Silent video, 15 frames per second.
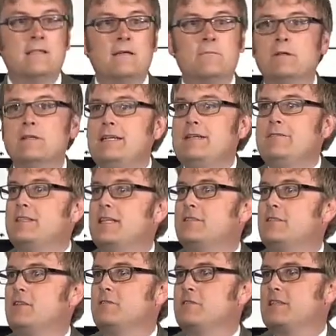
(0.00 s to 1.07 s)
The beliefs
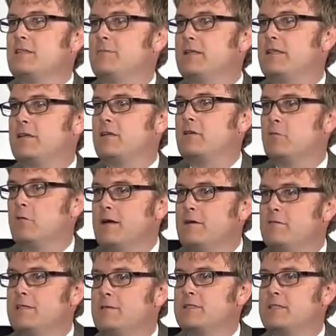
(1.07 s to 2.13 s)
that Joseph Smith had
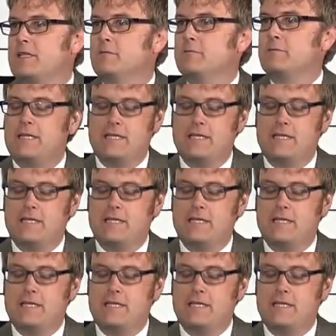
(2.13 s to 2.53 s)
crowned himself